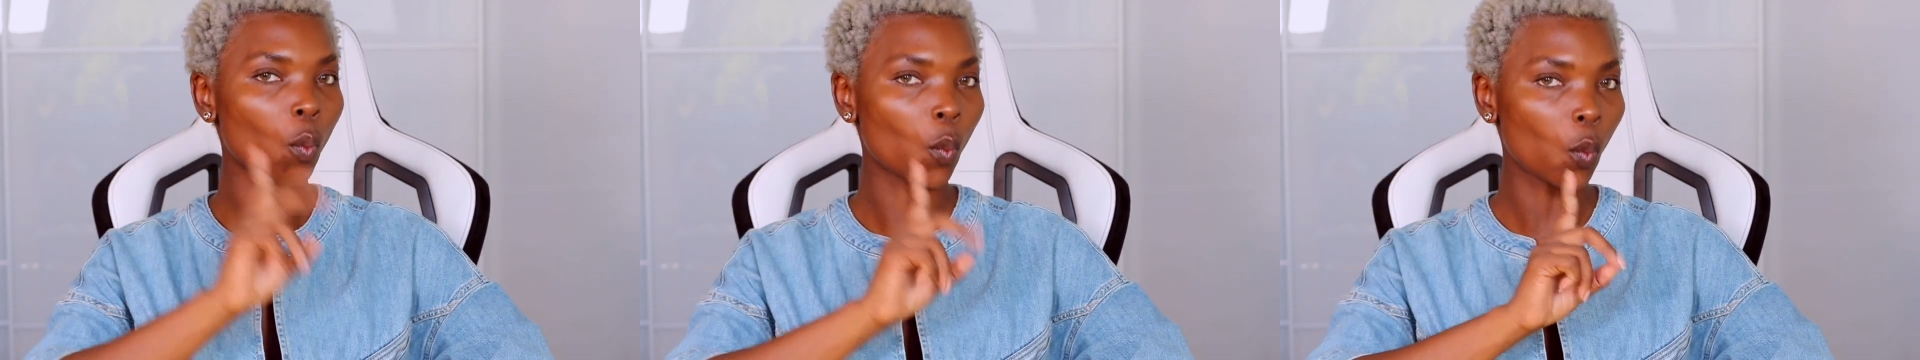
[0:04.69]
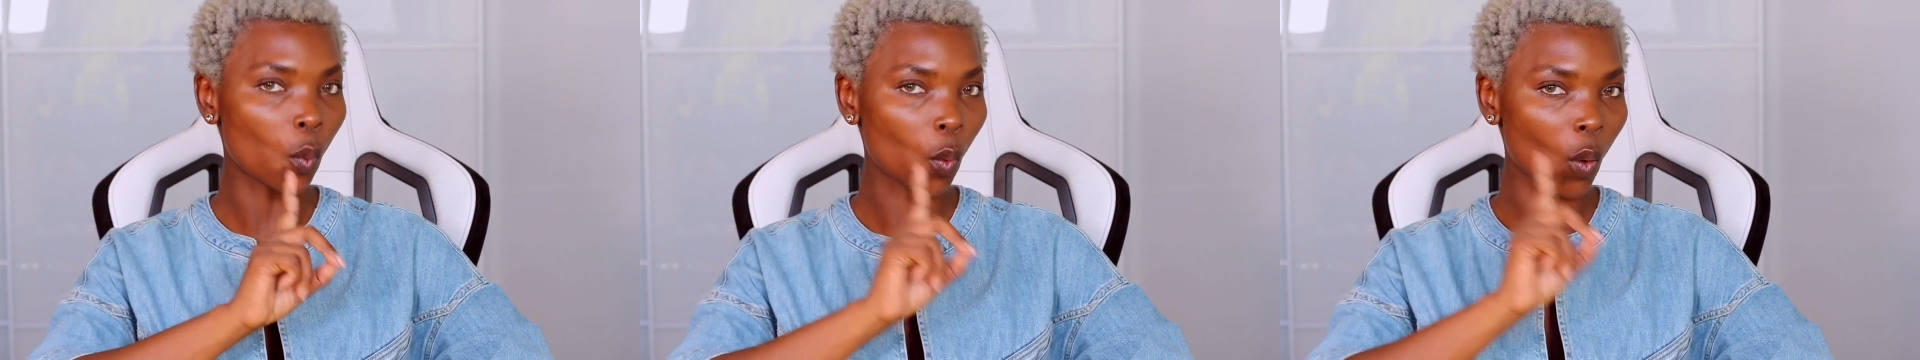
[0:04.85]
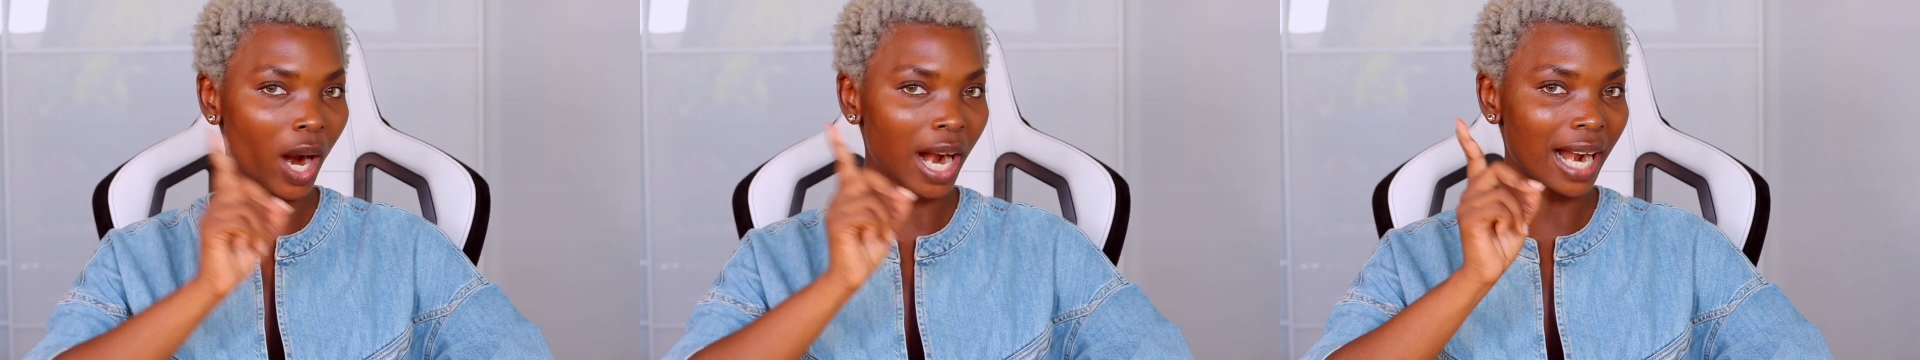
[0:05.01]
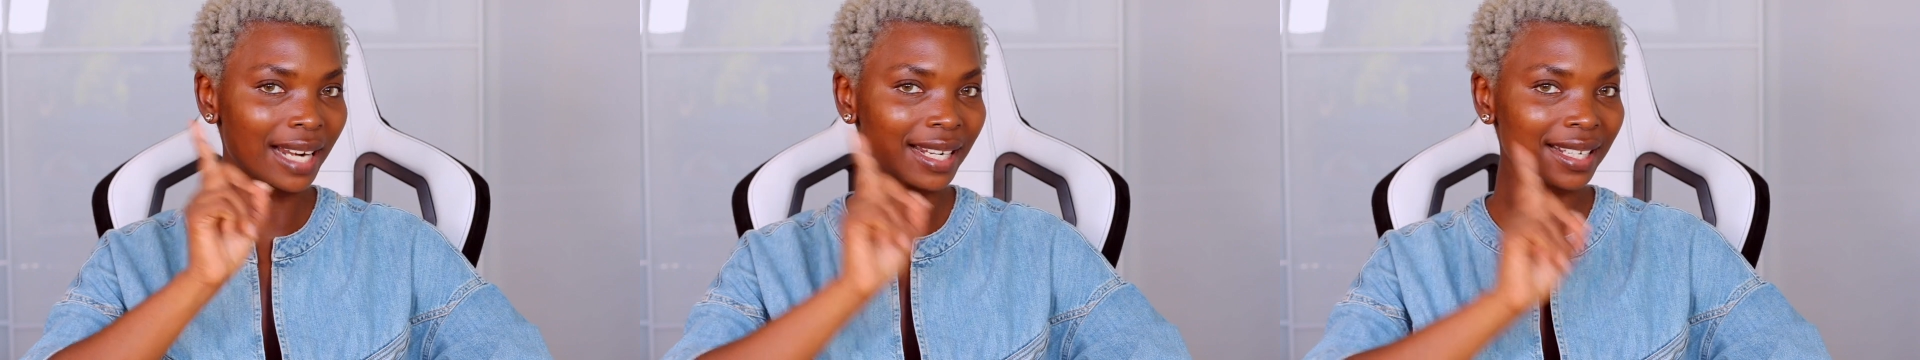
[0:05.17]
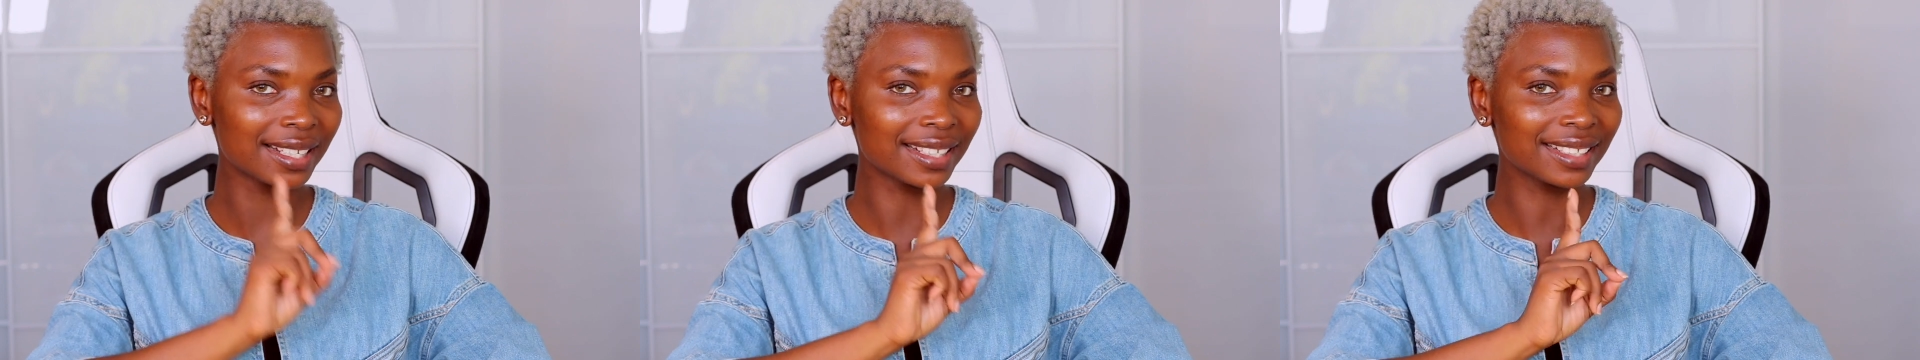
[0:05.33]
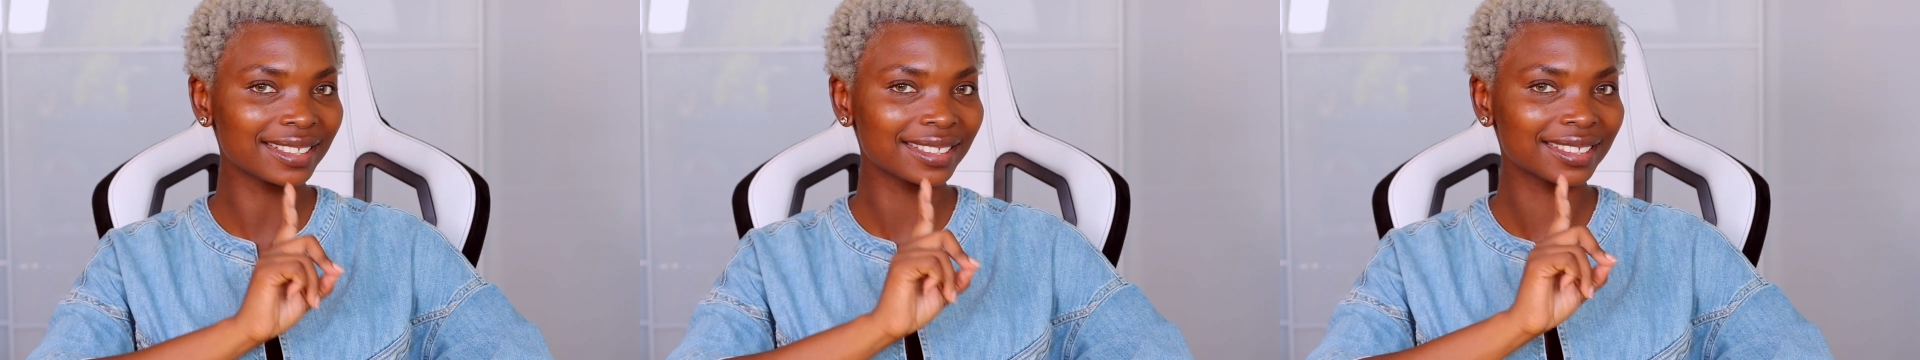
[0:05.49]

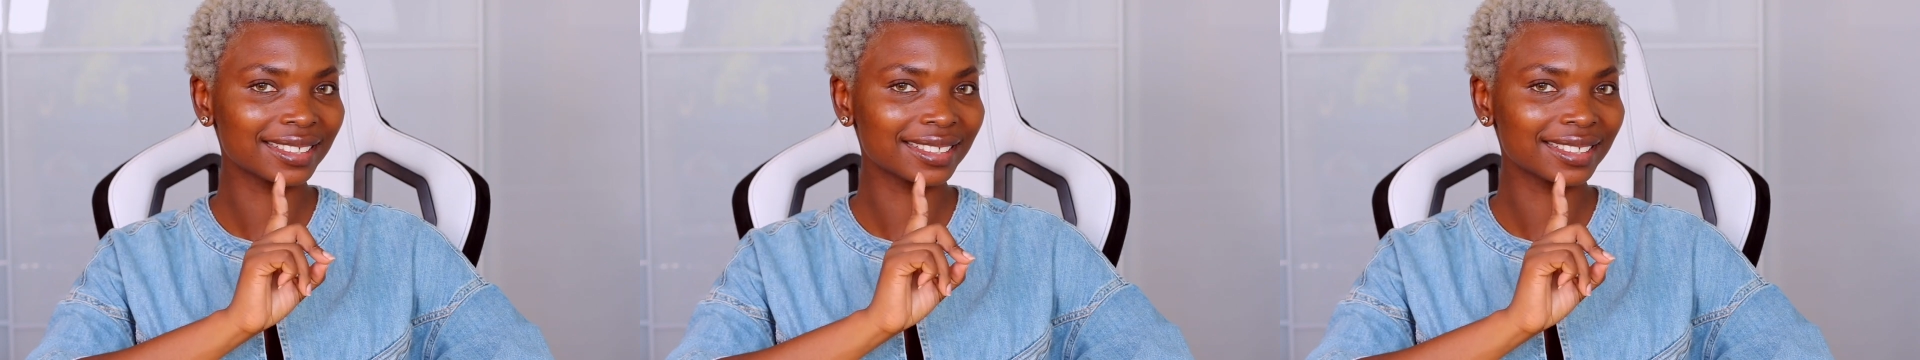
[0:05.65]
1.